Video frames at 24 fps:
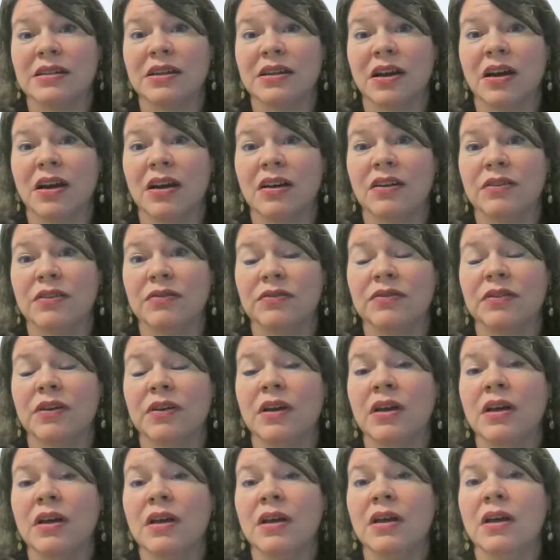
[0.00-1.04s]
of
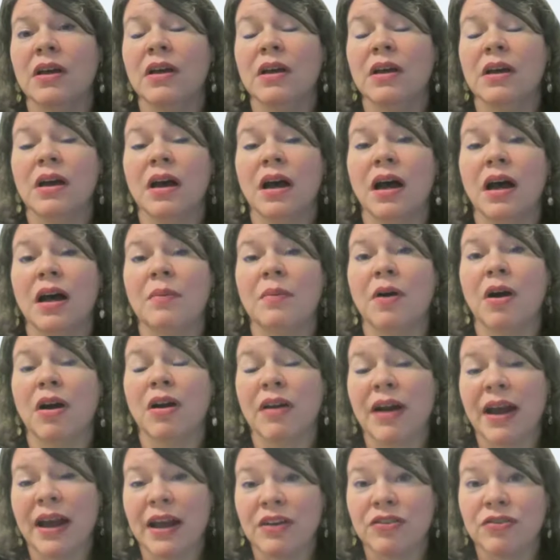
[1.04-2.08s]

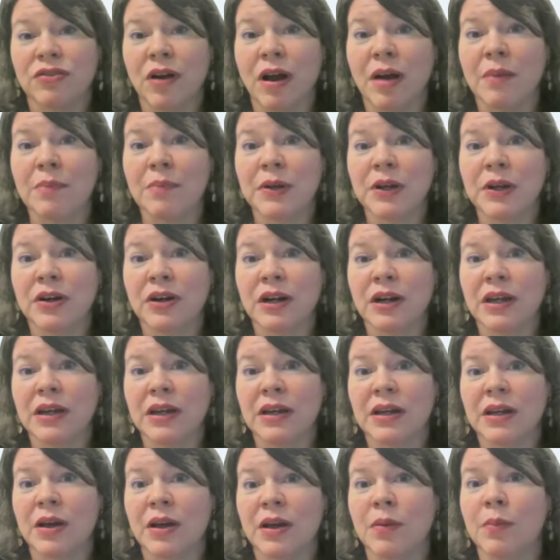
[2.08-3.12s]
our ad drop
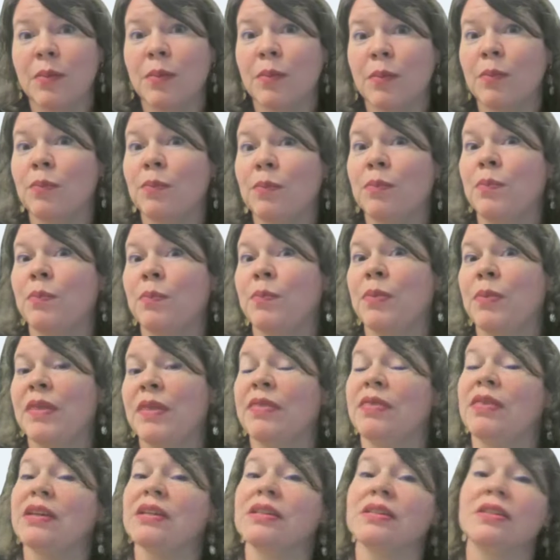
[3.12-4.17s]
period,
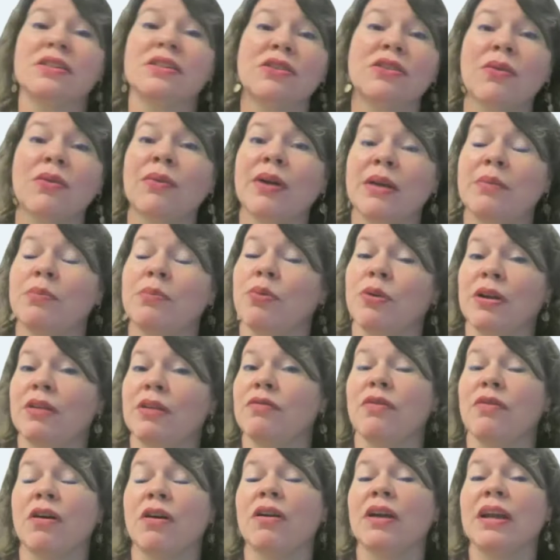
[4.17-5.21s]
but this is already pretty
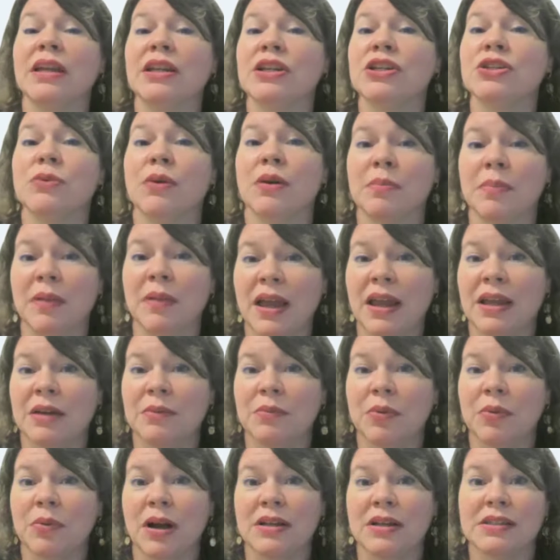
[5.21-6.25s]
far into our
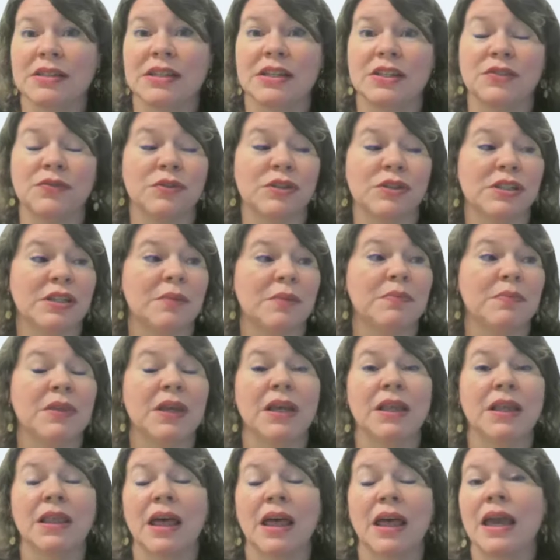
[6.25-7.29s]
planning process for
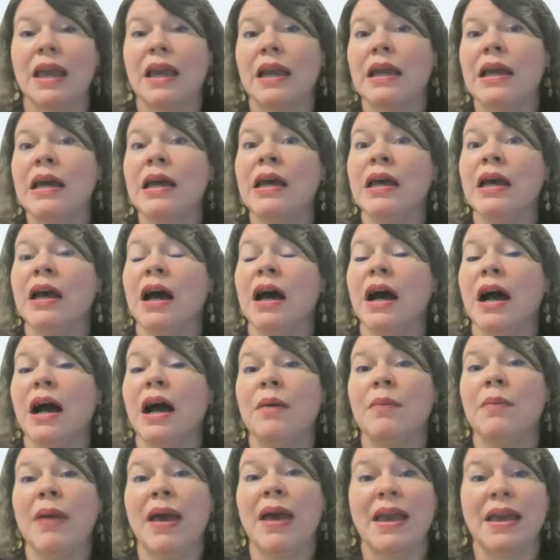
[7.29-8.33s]
something like
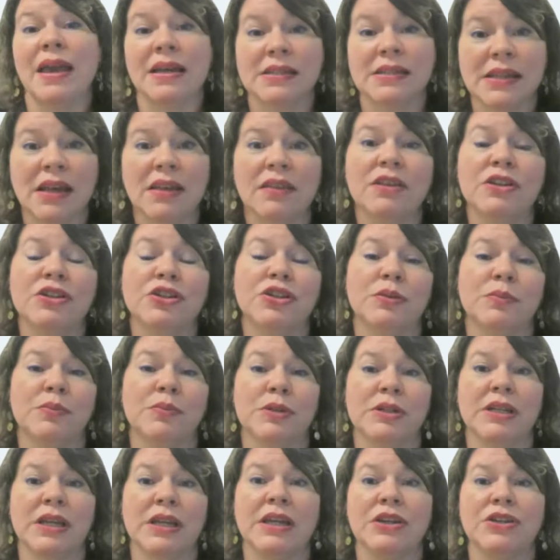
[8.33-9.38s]
ASL
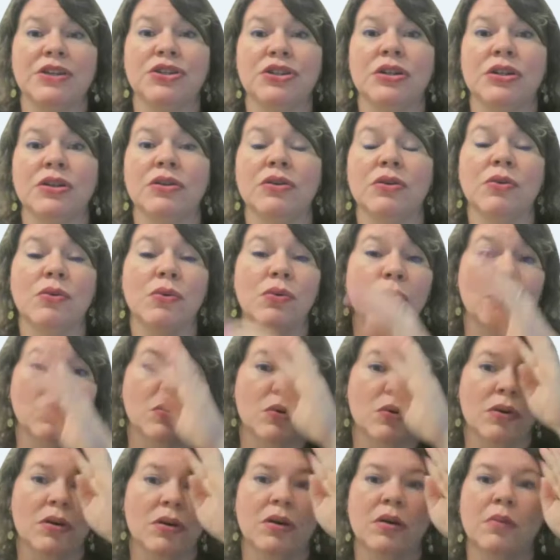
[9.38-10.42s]
interpretation
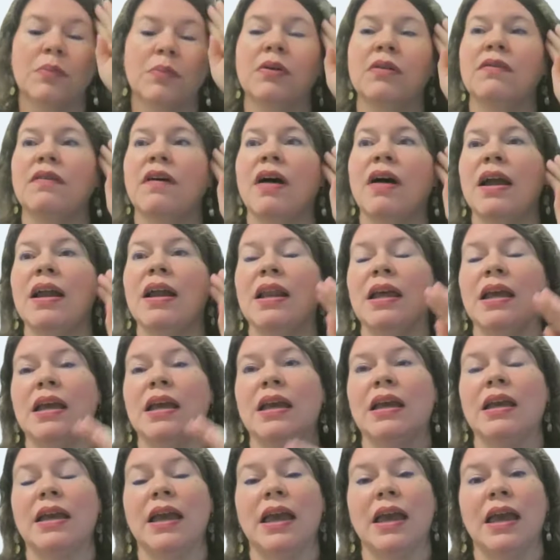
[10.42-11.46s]
or
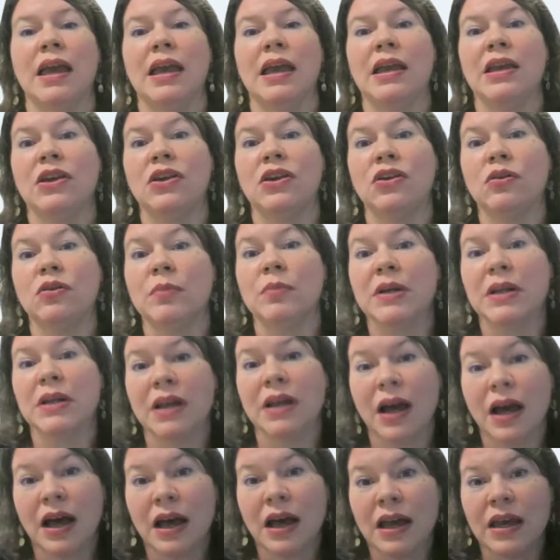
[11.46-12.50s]
providing a human
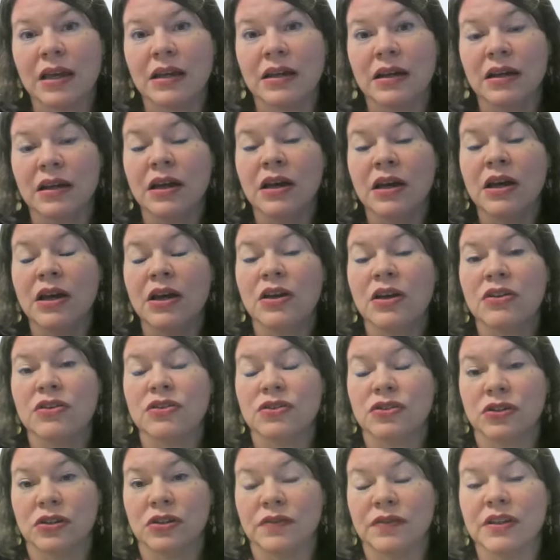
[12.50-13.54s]
guide
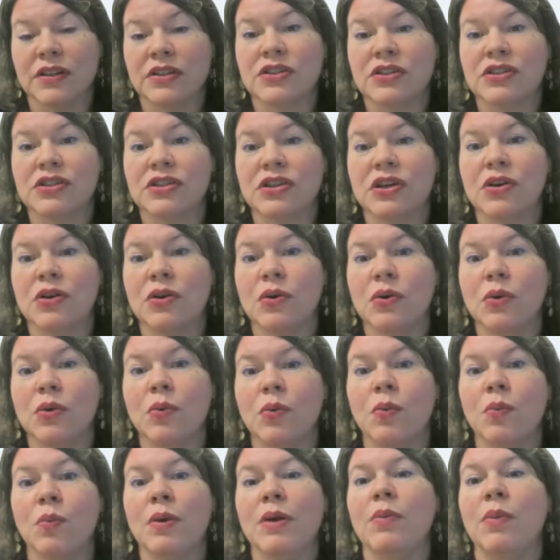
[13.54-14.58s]
service. So
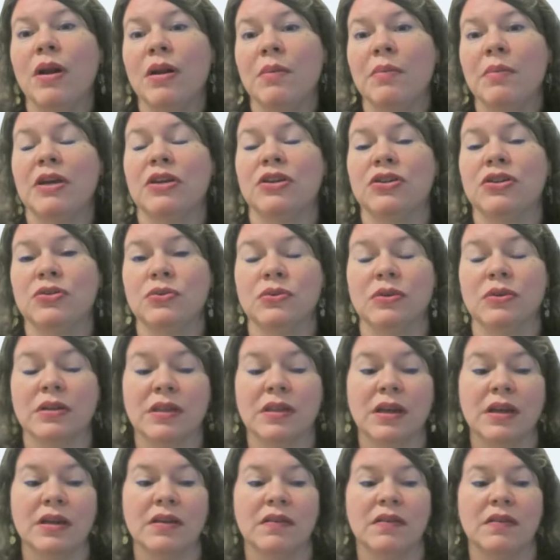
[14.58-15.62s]
we want to make sure
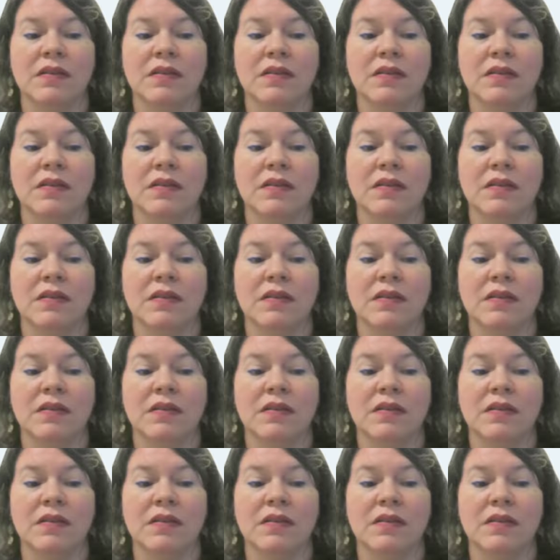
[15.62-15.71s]
that